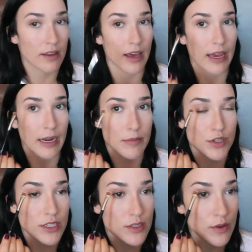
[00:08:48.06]
and I'm
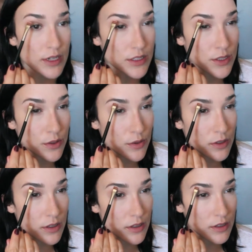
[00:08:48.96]
just going to
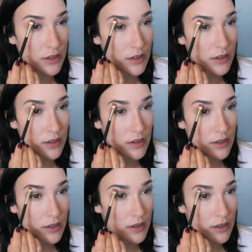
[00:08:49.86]

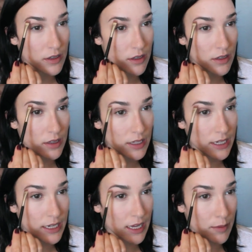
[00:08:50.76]

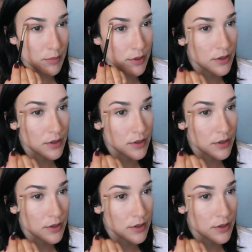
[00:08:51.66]
clean up